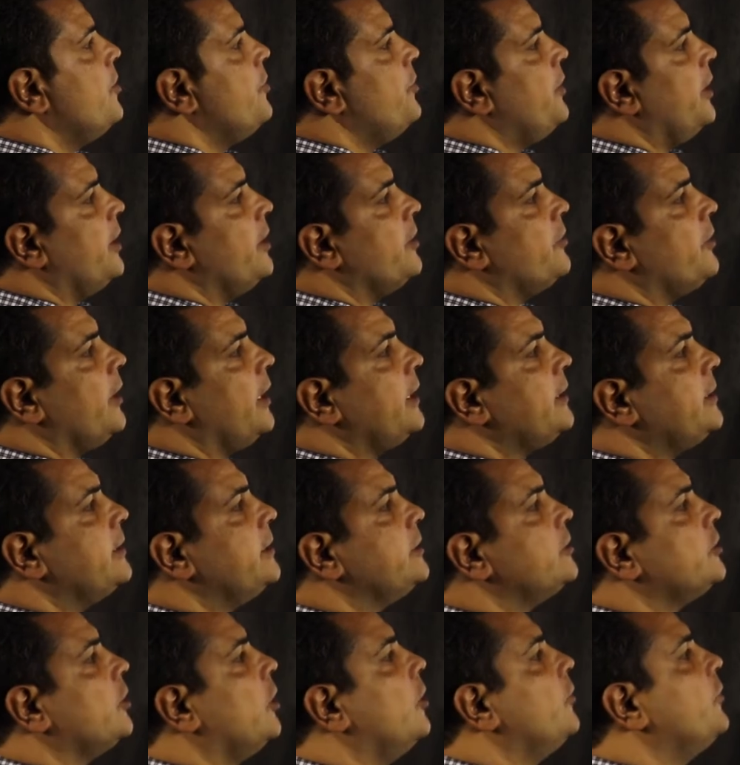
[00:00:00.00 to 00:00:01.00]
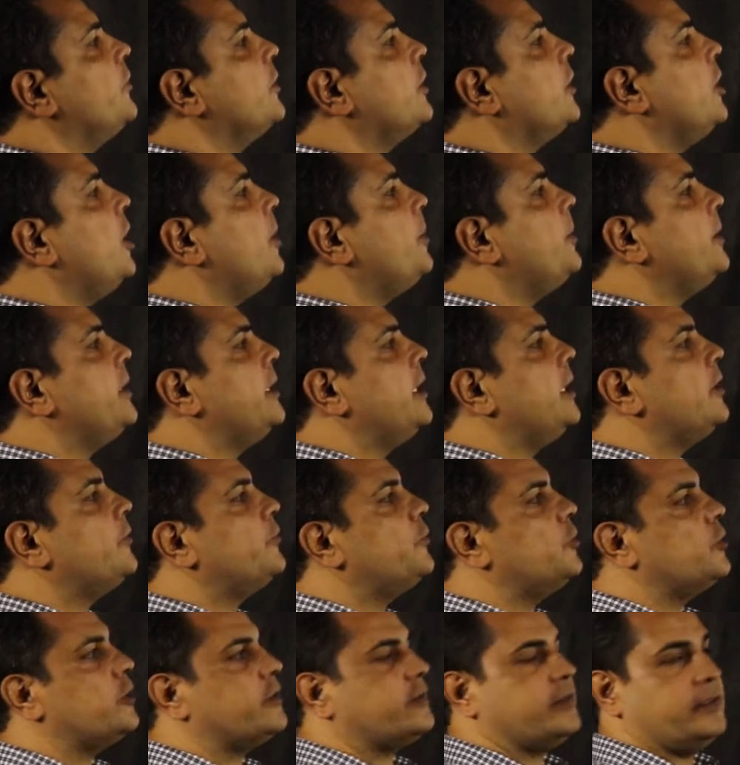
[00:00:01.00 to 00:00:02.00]
The resultant of coupler
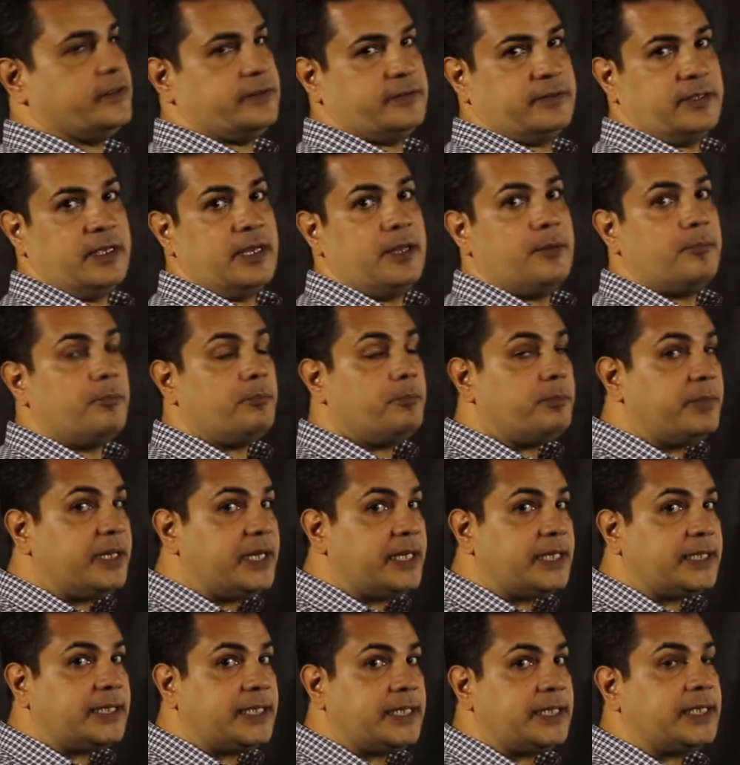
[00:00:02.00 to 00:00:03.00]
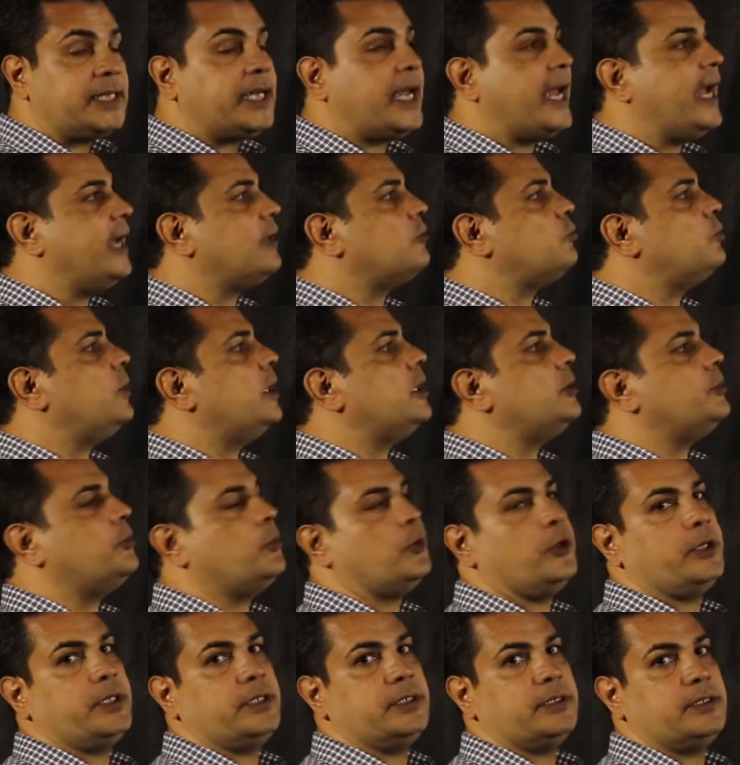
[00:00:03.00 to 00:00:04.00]
forces meeting at one
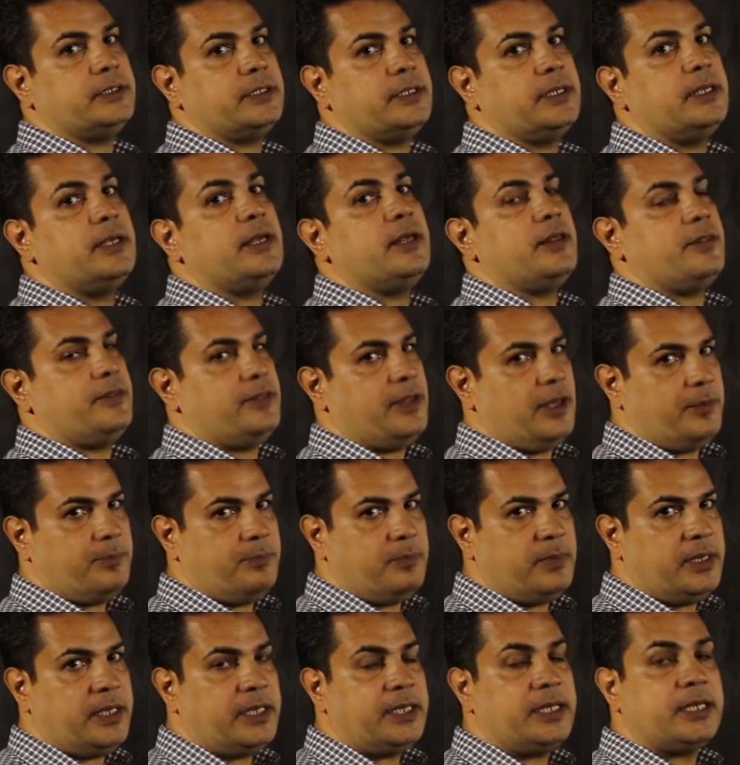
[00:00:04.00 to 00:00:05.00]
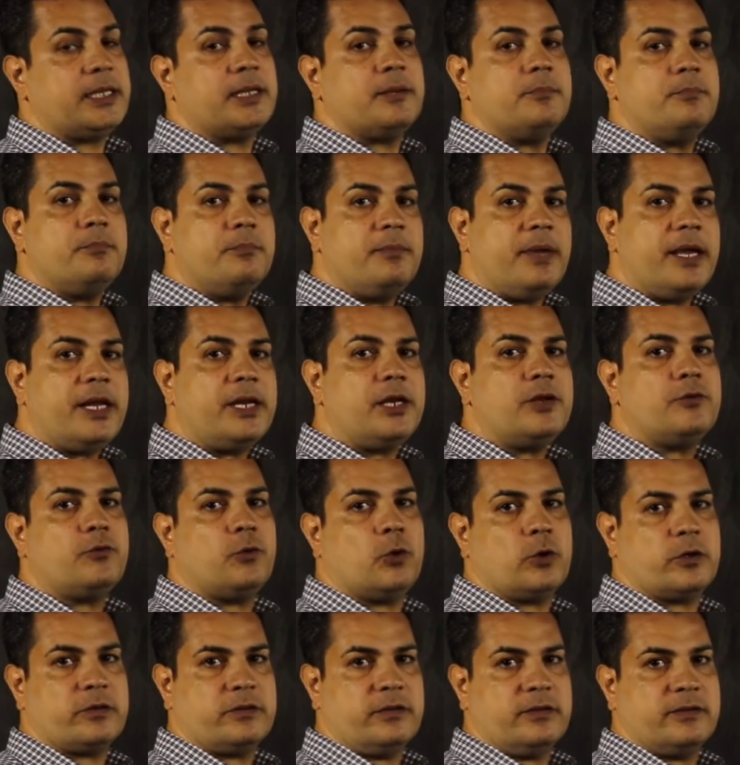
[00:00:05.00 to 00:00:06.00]
point, that meaning many
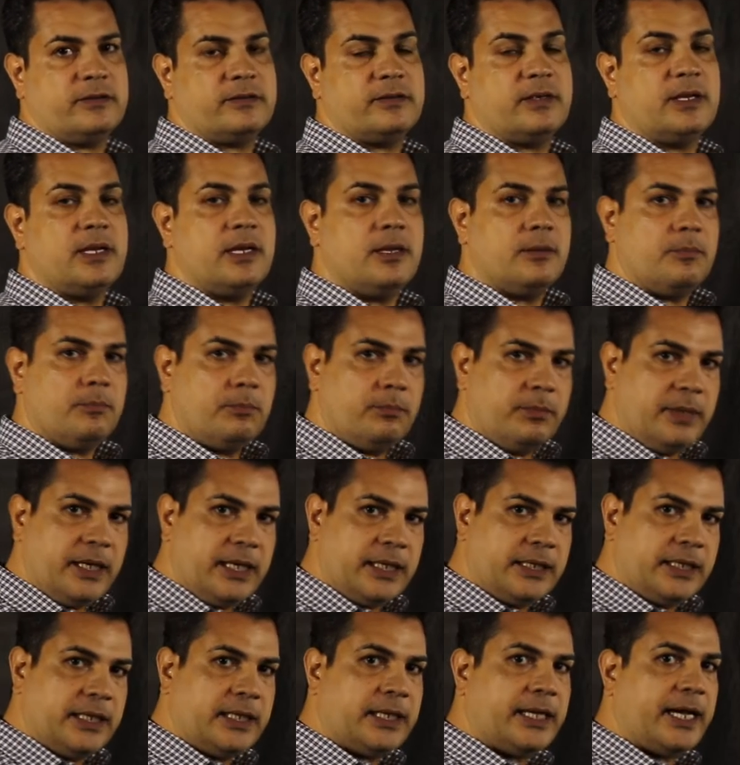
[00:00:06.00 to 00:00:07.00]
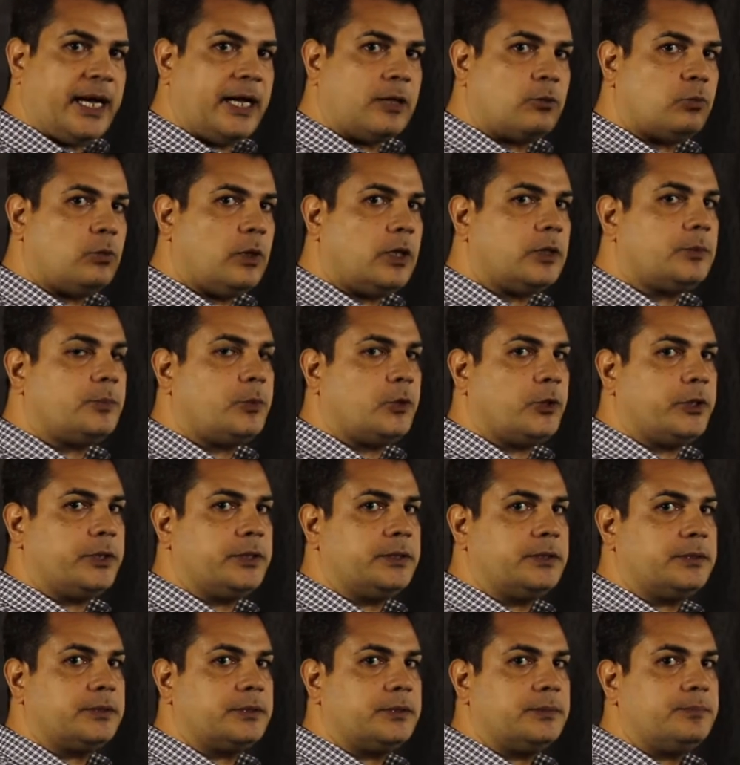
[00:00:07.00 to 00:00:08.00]
forces meeting at one
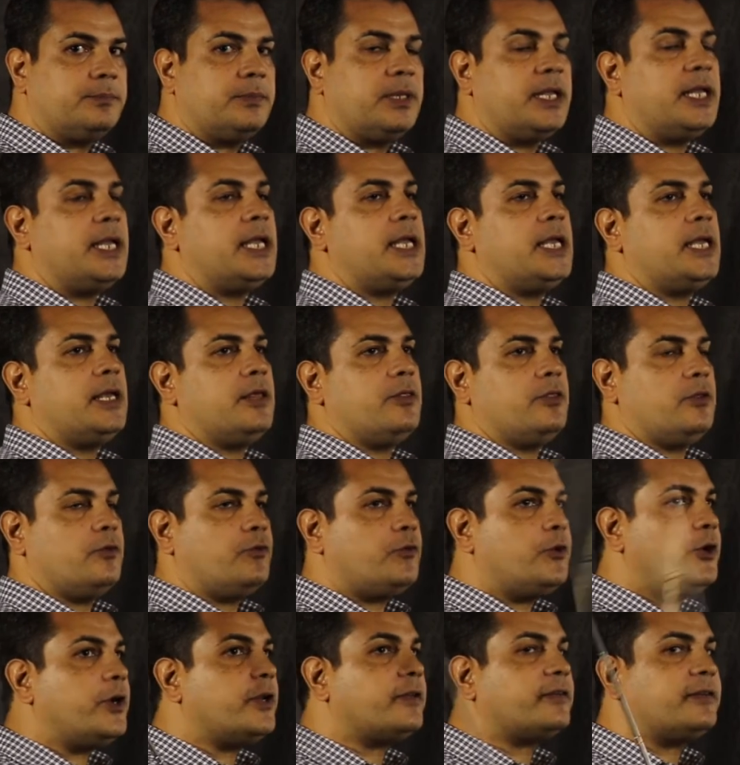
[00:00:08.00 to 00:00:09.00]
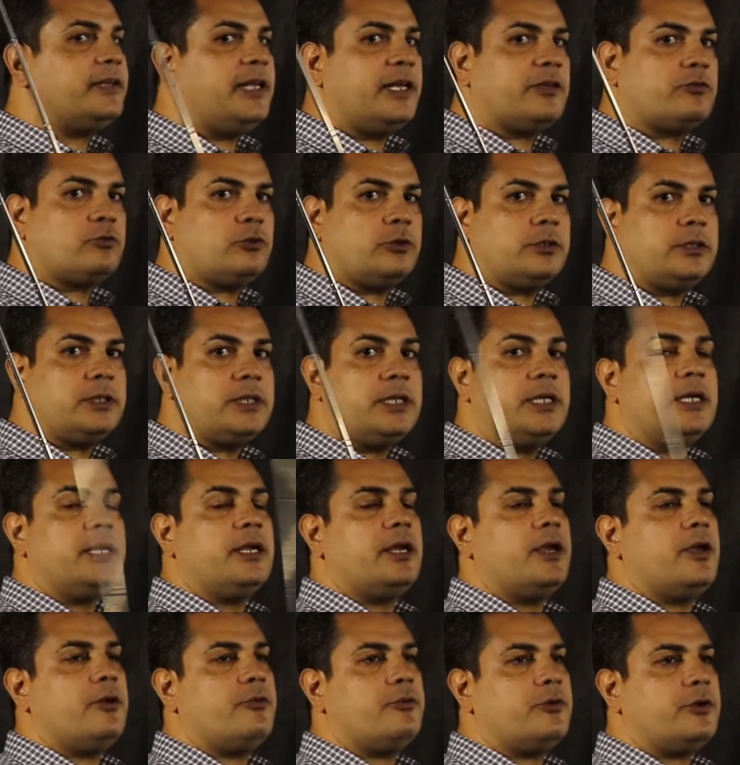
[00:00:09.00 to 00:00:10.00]
point. The first
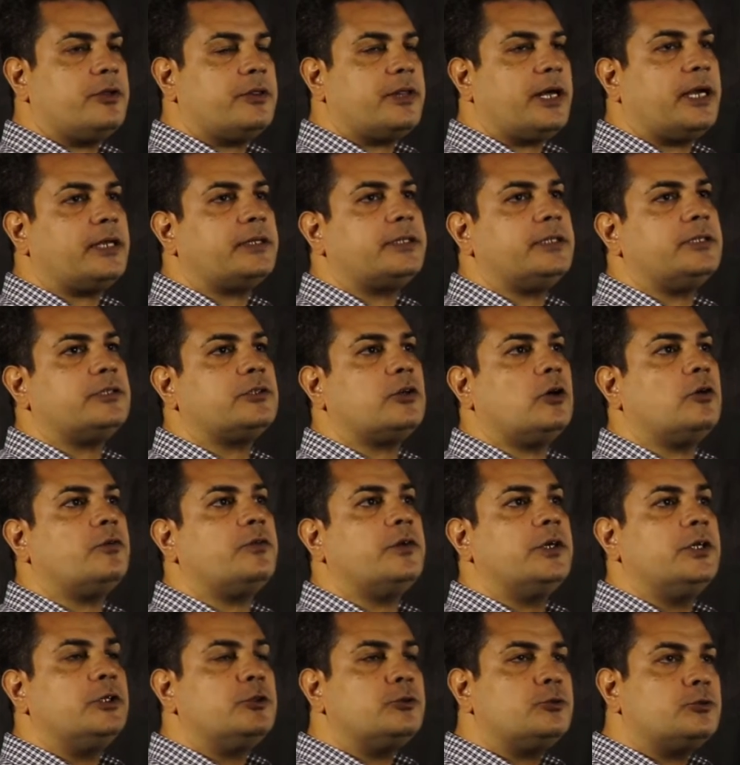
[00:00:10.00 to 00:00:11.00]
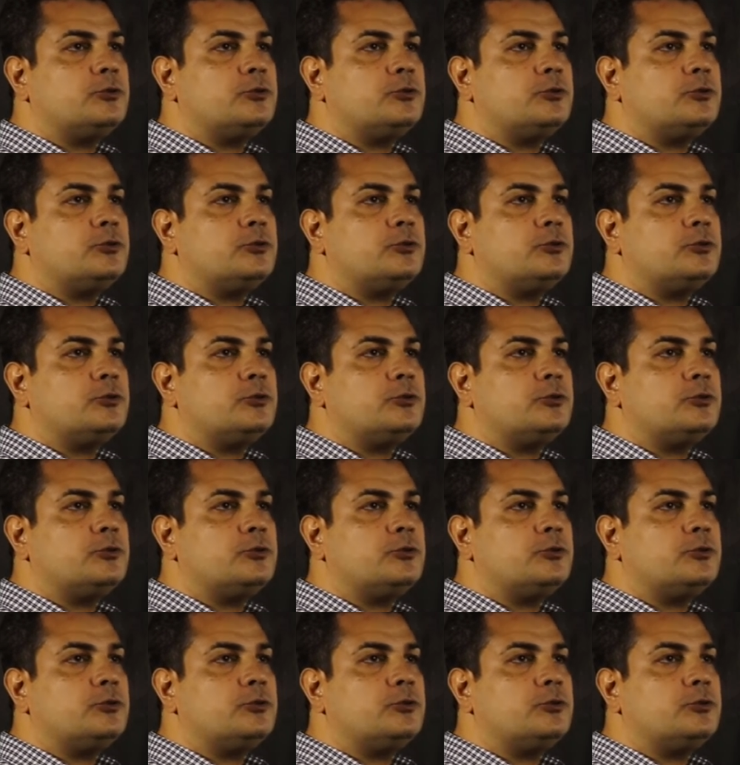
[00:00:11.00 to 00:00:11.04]
lesson is the resultant of